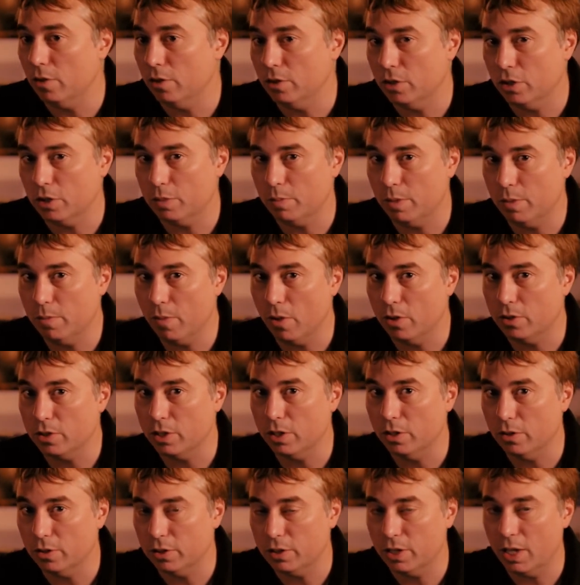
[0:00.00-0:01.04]
It'll just be
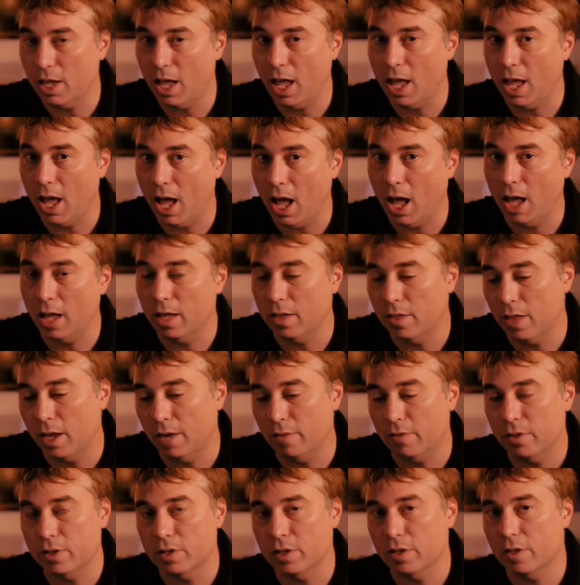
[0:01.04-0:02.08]
mostly you'll see AI, and
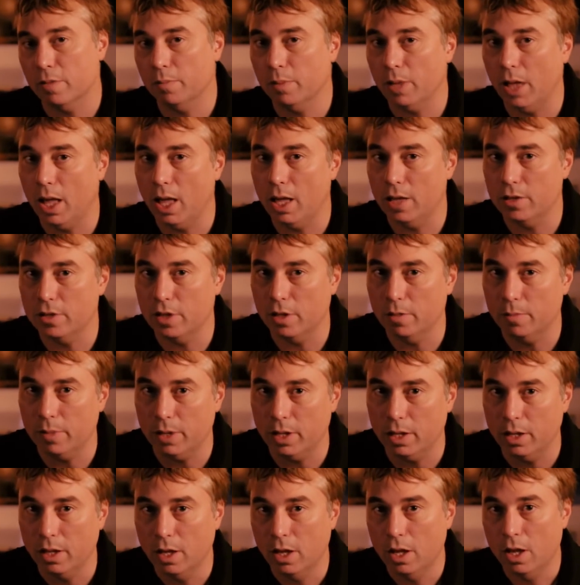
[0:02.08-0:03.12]
then if there's other players, they'll
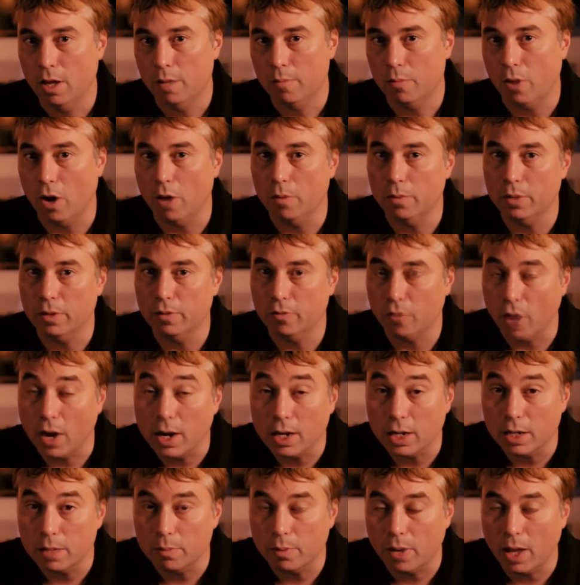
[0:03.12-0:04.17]
be probably
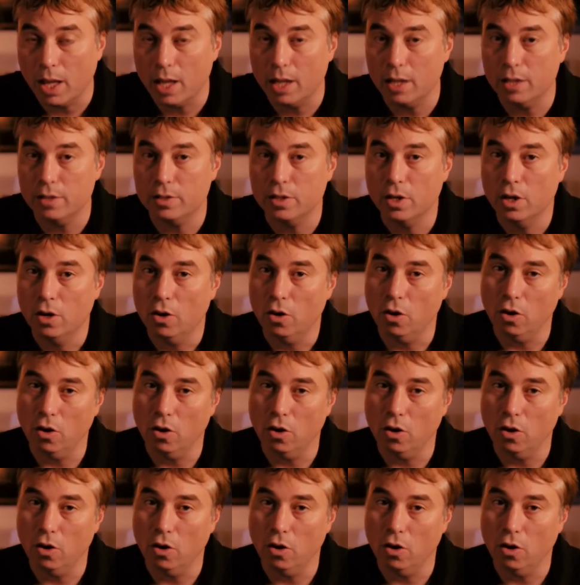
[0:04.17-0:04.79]
friendly players,